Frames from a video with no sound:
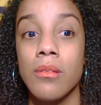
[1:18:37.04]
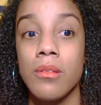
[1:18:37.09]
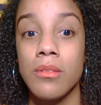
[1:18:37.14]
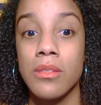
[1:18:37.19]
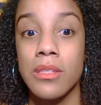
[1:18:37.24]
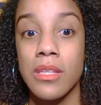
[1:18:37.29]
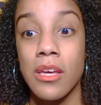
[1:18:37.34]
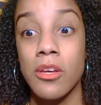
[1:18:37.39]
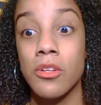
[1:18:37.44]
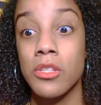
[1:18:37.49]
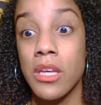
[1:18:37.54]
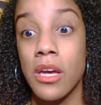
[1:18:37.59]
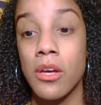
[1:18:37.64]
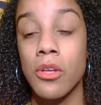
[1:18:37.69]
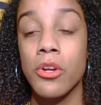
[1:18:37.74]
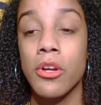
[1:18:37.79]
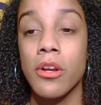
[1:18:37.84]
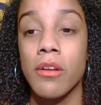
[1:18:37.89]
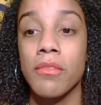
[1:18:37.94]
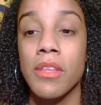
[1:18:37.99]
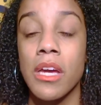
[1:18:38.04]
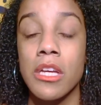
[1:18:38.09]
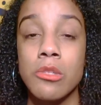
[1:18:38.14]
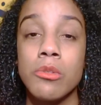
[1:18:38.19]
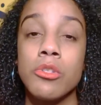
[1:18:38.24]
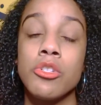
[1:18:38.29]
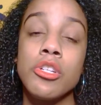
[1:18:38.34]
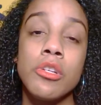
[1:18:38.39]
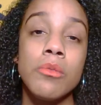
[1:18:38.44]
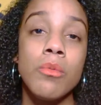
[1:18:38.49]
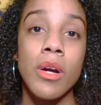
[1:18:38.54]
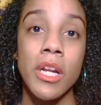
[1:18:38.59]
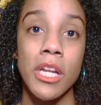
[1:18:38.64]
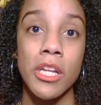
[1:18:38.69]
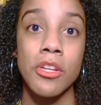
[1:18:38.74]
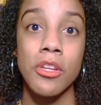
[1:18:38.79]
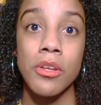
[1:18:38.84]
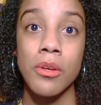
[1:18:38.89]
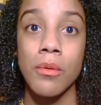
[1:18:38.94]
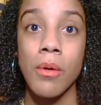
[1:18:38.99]
sell, tell her if that's what you want to
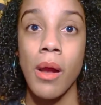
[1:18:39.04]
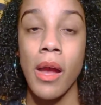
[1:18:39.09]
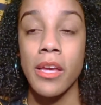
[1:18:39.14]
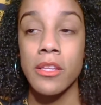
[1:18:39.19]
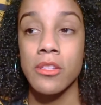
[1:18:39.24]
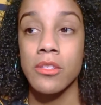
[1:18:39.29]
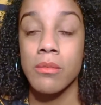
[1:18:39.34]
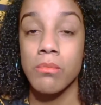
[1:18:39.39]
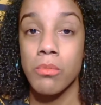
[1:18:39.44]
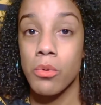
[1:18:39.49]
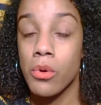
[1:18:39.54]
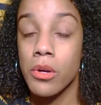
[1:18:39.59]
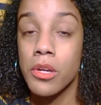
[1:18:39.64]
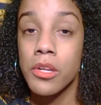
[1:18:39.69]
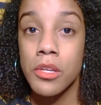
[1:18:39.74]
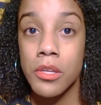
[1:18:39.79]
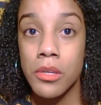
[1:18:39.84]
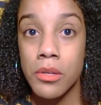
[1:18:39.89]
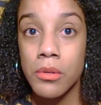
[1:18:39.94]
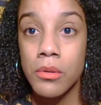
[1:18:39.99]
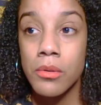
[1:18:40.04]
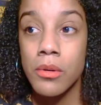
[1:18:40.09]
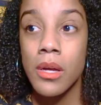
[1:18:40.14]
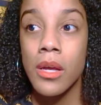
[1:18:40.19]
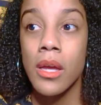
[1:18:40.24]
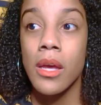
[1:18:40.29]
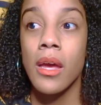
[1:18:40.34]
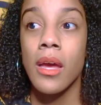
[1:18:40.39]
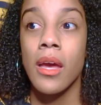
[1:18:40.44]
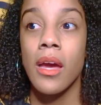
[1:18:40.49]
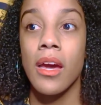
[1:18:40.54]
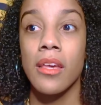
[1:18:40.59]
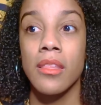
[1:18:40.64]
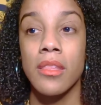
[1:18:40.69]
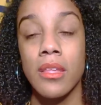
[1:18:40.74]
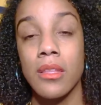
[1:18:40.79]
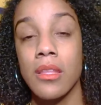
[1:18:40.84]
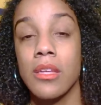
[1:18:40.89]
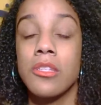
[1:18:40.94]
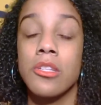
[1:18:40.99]
do, I support you. I
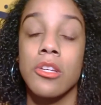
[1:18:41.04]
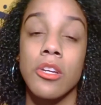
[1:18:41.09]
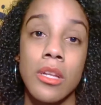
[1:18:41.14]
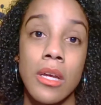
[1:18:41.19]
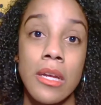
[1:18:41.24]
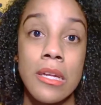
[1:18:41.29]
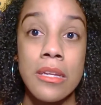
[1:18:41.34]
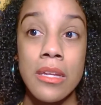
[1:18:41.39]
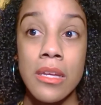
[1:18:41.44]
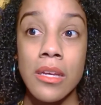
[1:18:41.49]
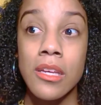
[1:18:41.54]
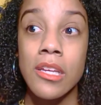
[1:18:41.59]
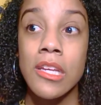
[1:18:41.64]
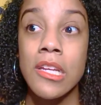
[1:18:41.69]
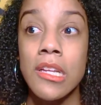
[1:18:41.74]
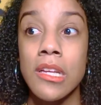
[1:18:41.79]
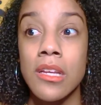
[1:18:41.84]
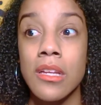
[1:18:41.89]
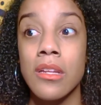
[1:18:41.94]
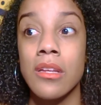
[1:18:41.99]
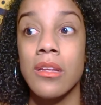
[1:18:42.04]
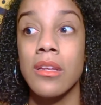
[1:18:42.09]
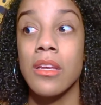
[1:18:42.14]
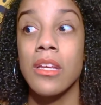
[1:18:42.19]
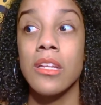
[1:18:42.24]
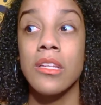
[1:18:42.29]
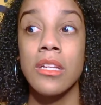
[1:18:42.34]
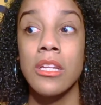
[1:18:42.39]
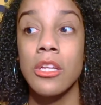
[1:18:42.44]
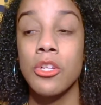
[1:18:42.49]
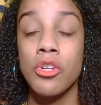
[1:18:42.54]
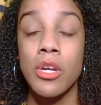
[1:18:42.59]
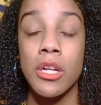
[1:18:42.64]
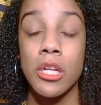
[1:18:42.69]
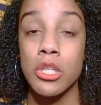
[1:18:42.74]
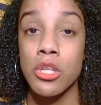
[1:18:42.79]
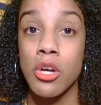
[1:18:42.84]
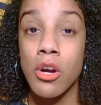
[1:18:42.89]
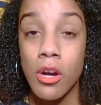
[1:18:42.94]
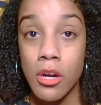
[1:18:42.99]
think that's a good idea. He did it, he didn't try
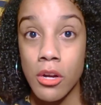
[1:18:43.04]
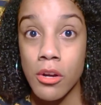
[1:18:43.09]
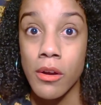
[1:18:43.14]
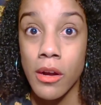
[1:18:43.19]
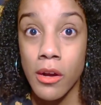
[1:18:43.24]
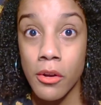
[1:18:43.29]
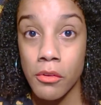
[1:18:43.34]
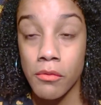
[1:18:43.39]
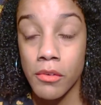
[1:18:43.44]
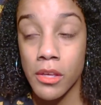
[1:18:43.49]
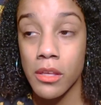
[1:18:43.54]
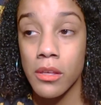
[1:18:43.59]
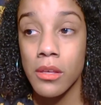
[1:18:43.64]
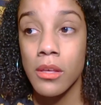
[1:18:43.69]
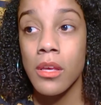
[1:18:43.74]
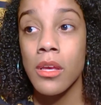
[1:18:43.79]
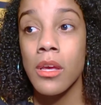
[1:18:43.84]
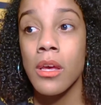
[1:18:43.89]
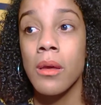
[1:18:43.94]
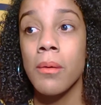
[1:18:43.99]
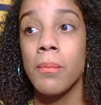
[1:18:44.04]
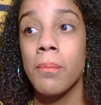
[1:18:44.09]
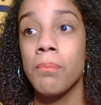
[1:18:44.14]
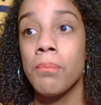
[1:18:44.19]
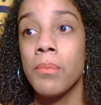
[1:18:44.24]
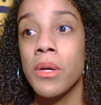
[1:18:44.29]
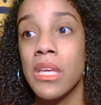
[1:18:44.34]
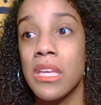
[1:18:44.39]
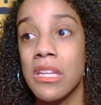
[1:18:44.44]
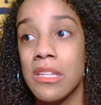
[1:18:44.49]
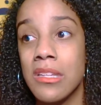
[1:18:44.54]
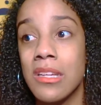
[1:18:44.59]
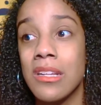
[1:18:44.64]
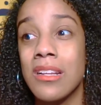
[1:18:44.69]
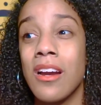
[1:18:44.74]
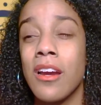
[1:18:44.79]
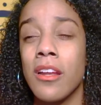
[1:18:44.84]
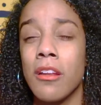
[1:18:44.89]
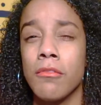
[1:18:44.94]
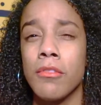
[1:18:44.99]
to talk her out of it, but he did
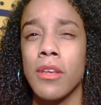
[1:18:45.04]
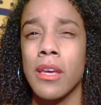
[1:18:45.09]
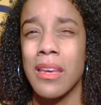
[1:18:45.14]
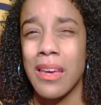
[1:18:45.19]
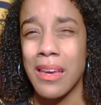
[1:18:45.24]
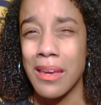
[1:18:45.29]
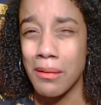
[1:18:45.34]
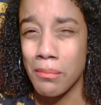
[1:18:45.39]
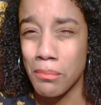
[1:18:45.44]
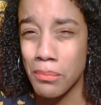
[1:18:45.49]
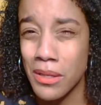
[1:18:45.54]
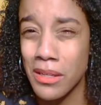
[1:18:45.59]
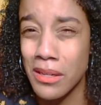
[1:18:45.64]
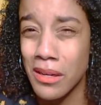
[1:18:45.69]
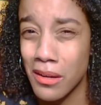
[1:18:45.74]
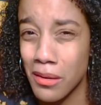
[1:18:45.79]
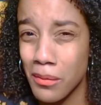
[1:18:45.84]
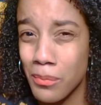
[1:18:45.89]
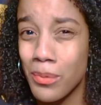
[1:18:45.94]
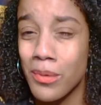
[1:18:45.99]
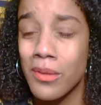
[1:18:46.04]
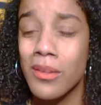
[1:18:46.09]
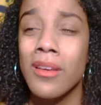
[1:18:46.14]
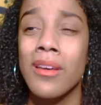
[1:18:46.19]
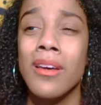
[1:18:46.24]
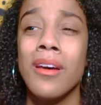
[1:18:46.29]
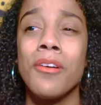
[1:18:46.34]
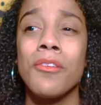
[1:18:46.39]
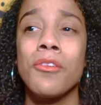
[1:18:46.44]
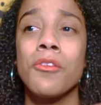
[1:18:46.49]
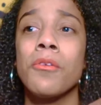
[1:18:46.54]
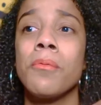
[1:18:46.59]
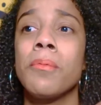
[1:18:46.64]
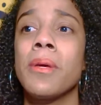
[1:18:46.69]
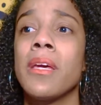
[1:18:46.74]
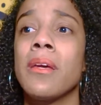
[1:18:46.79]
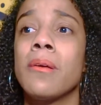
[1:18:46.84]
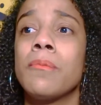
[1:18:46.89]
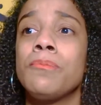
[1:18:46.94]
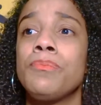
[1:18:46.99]
kind of like amp it up a little
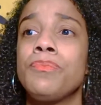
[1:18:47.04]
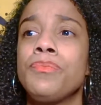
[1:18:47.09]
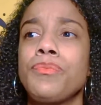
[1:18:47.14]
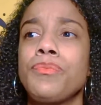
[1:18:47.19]
bit.